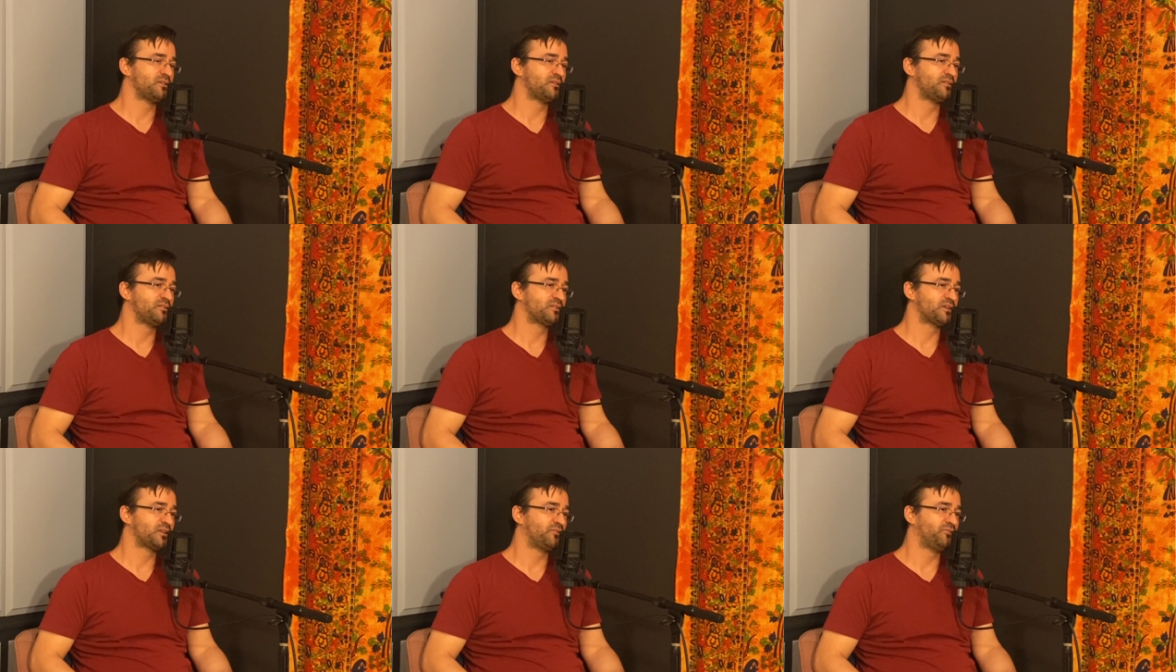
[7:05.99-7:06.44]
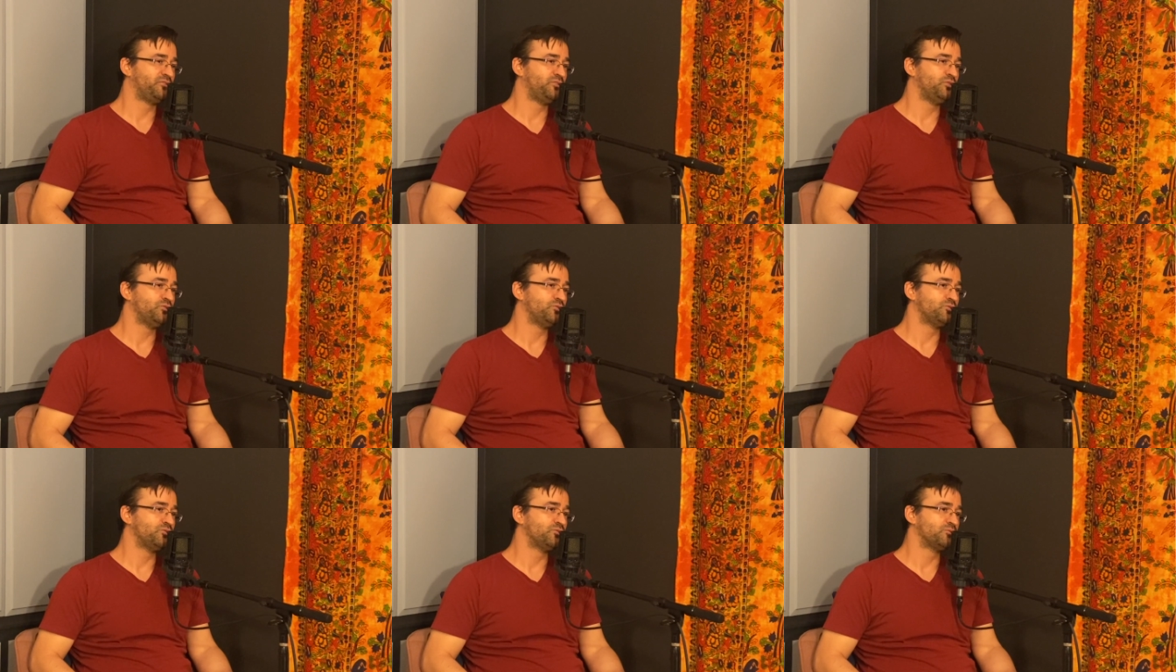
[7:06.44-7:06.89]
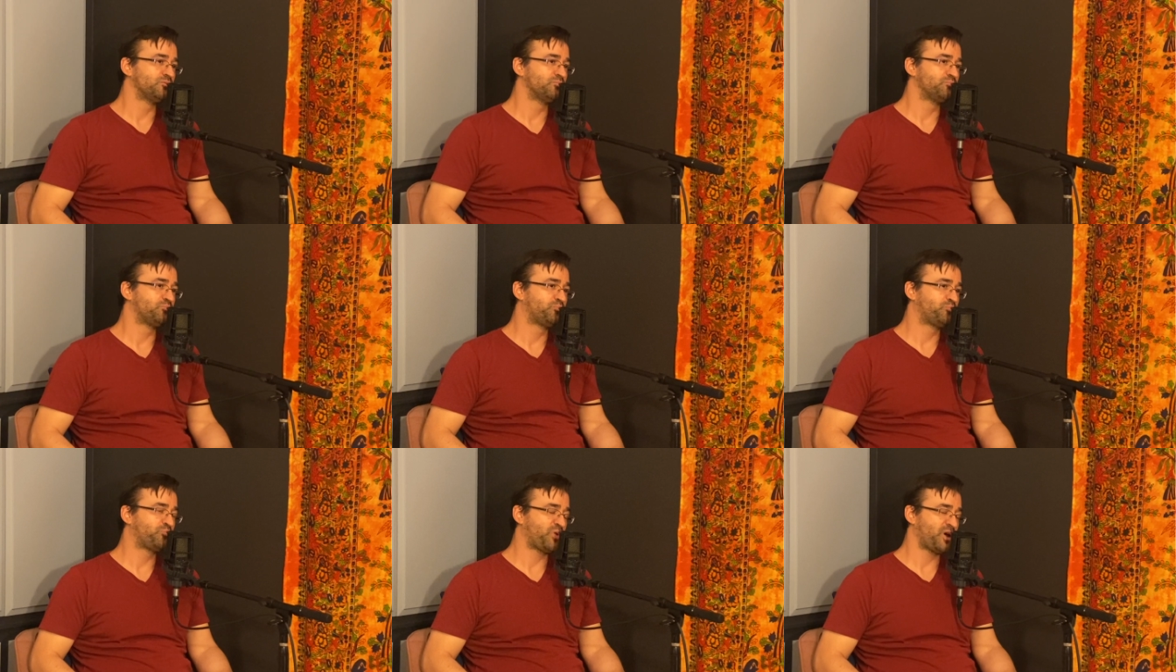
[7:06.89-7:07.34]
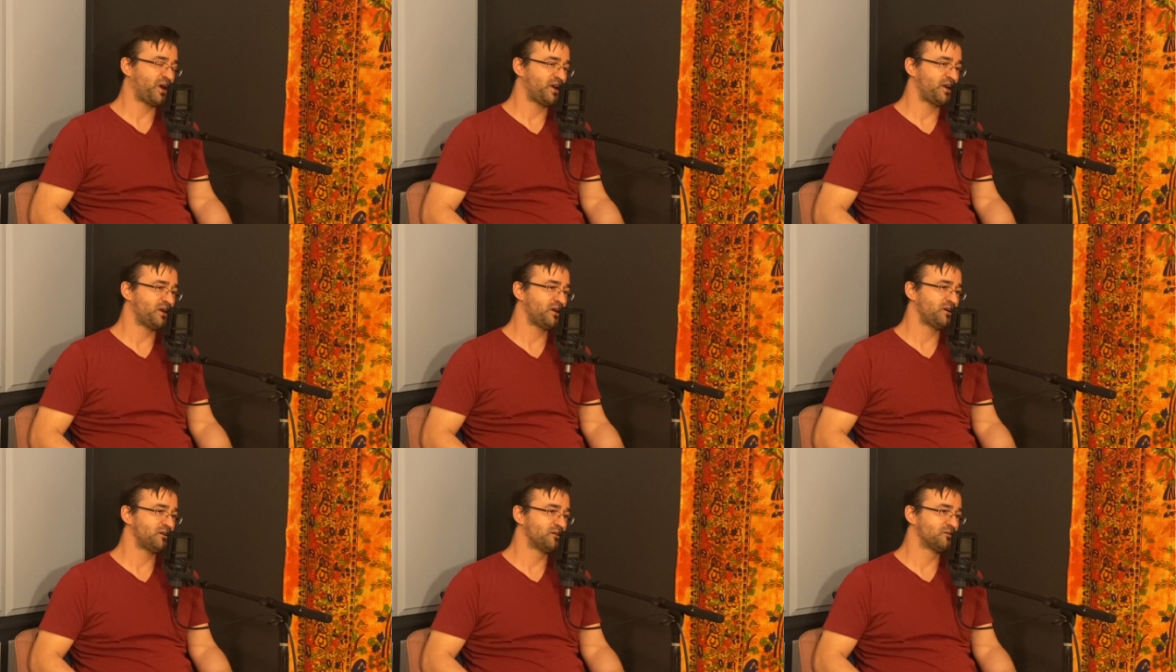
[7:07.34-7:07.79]
he said, if you
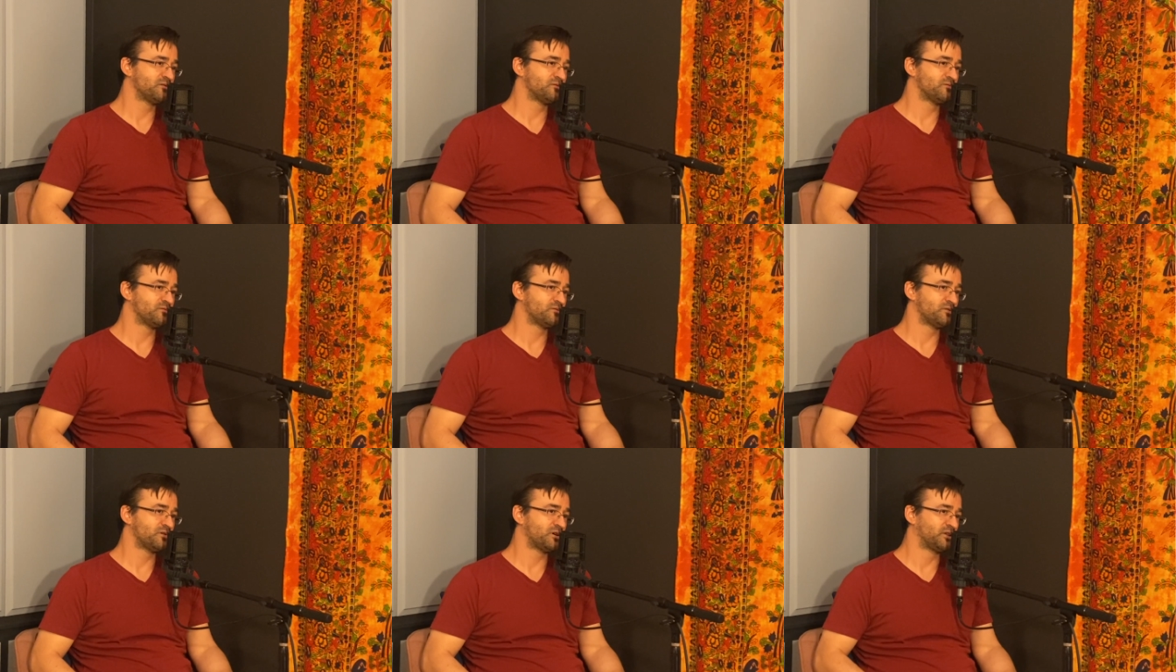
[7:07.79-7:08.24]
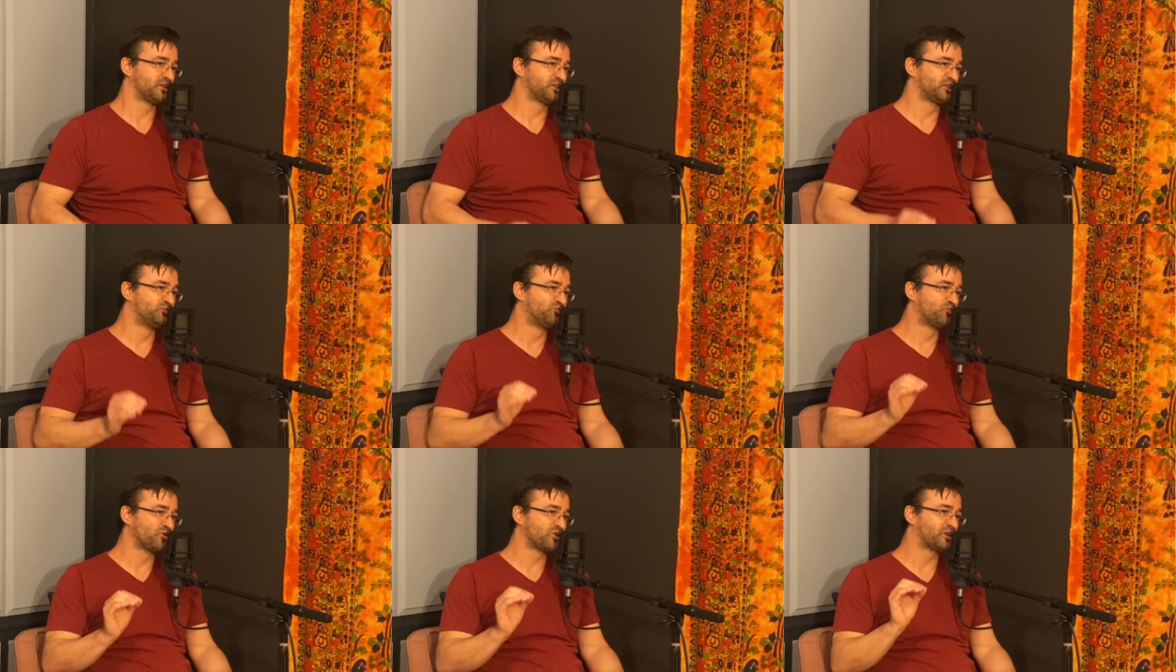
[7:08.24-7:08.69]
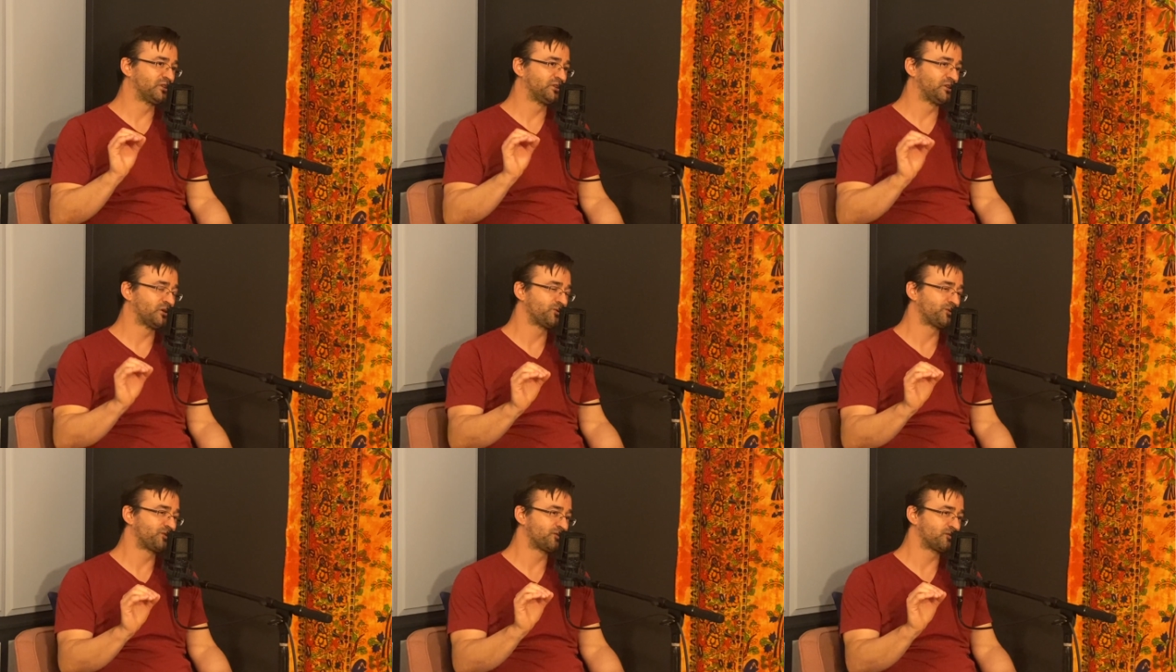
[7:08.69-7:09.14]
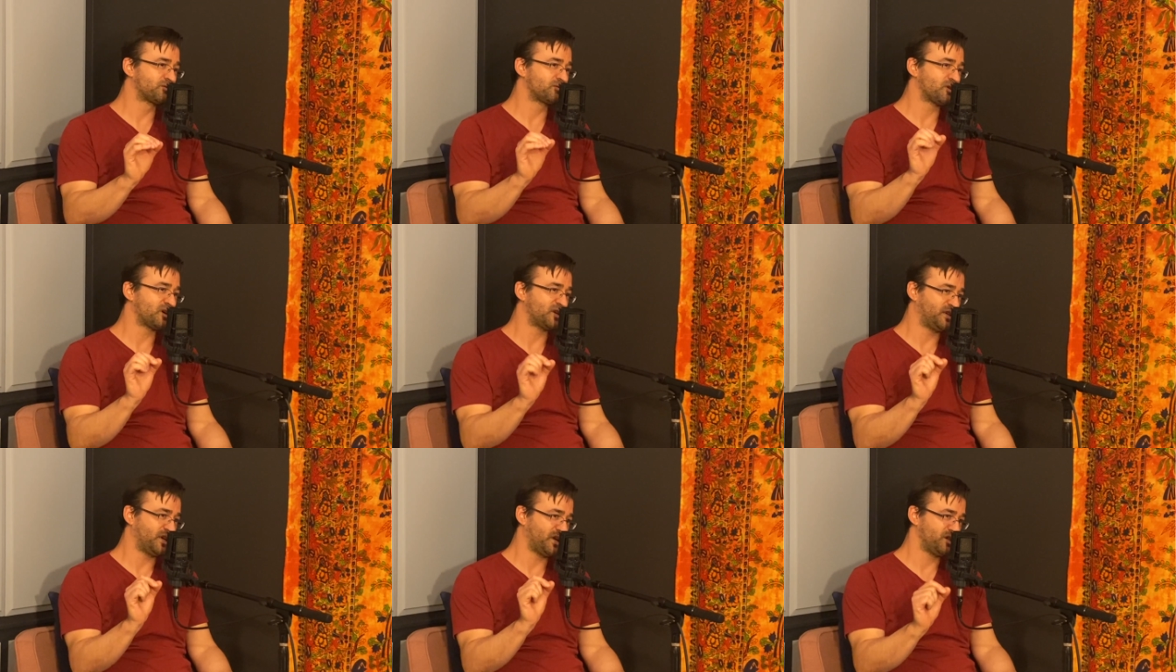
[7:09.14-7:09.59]
pay a little more close
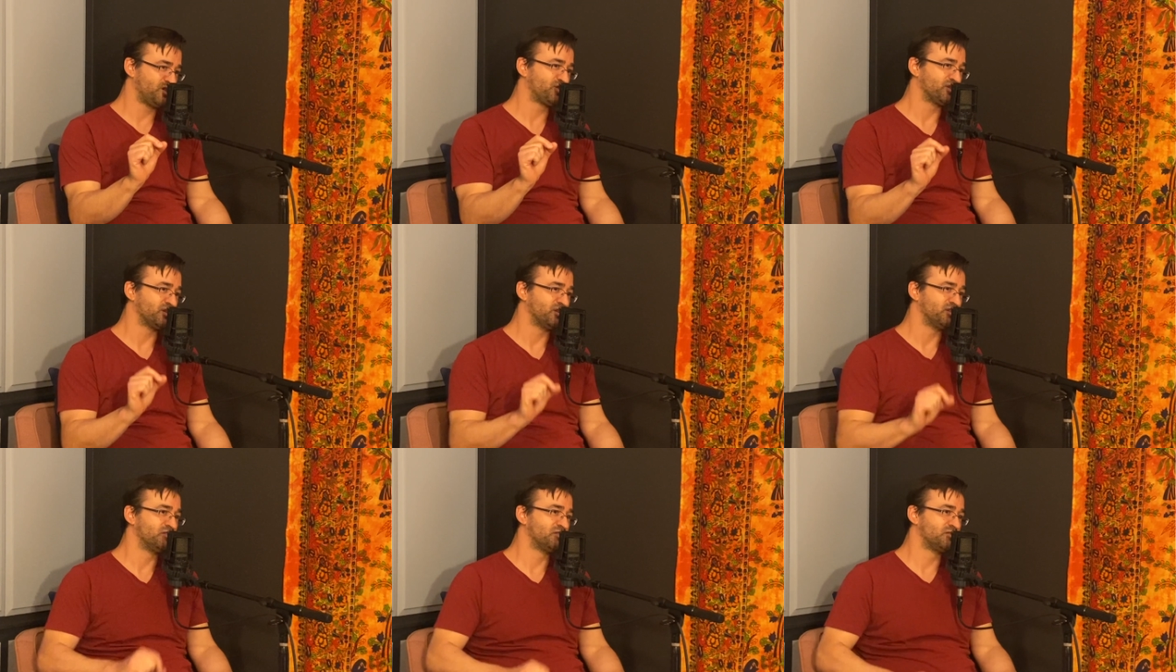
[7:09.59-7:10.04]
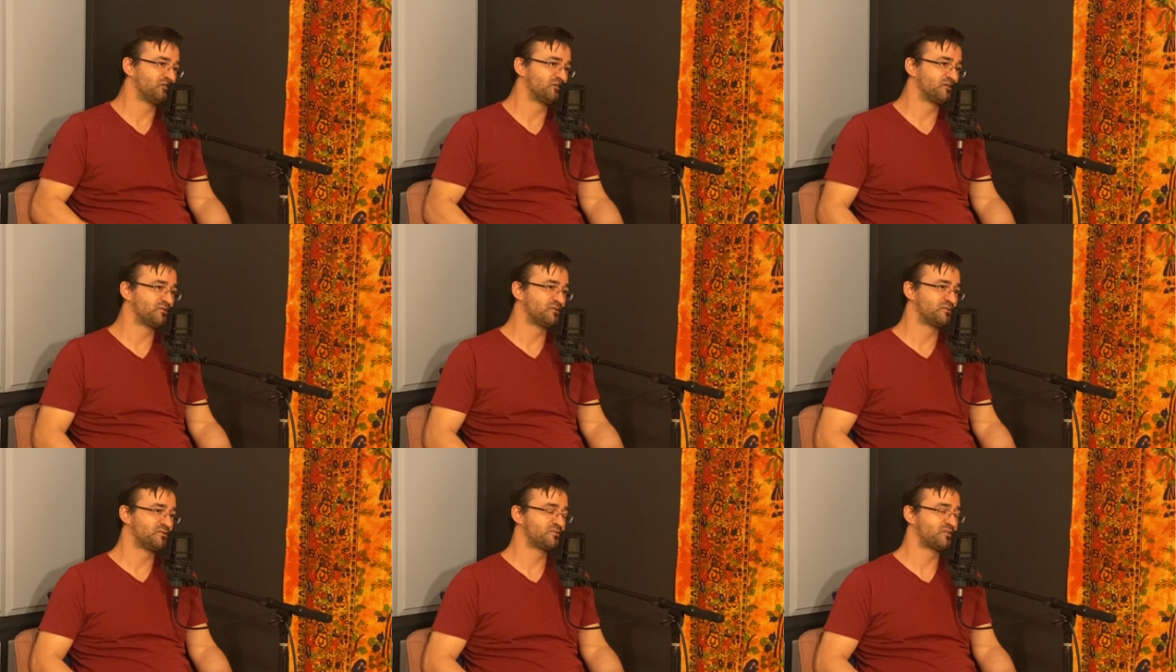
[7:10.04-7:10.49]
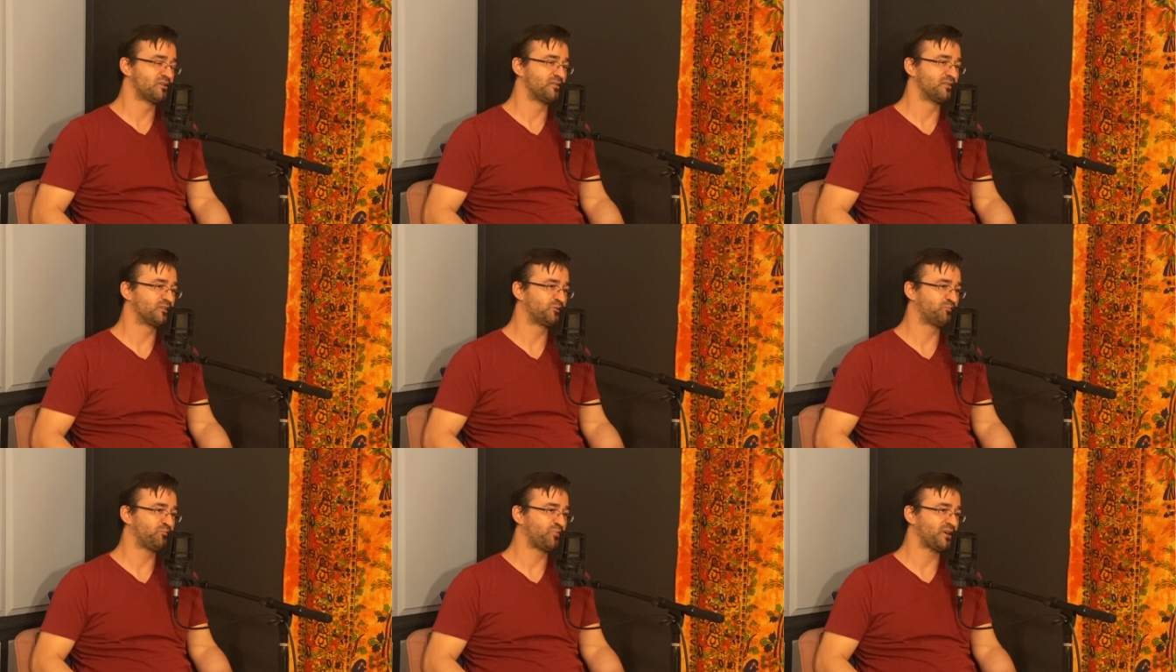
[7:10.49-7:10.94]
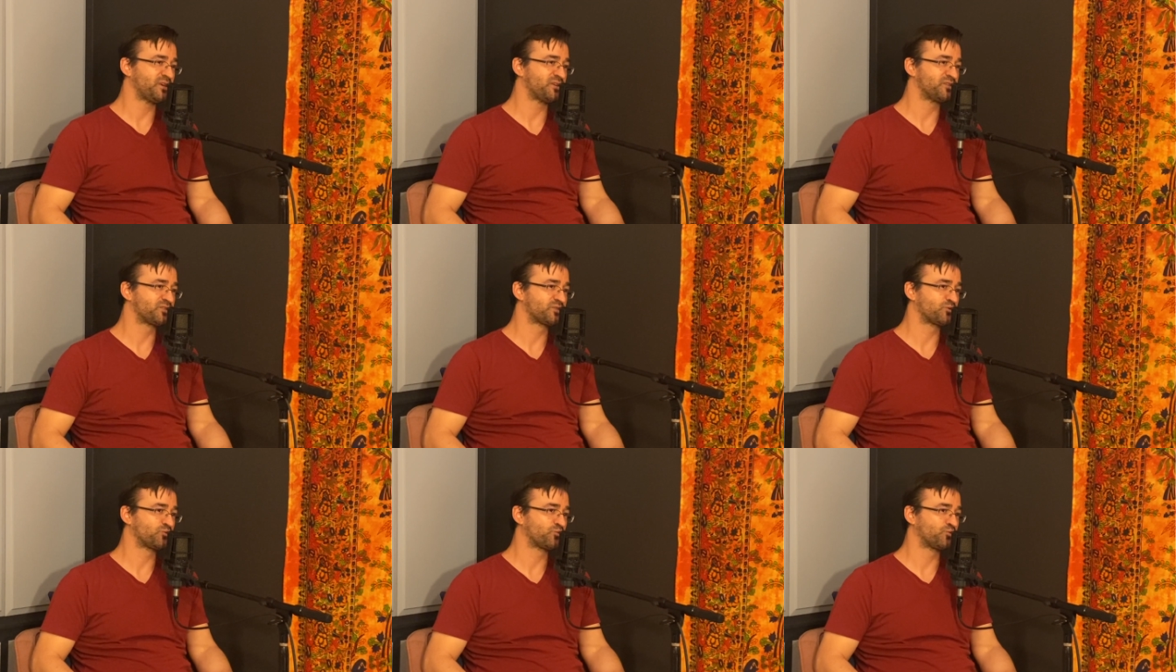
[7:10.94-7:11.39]
attention to the
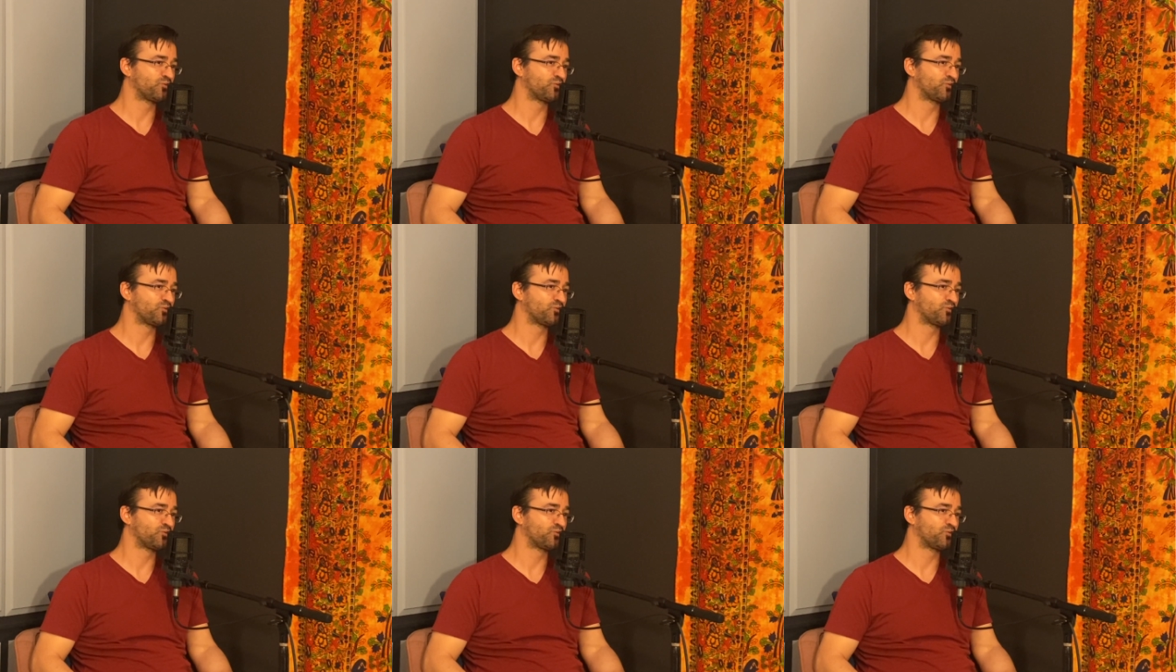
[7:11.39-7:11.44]
space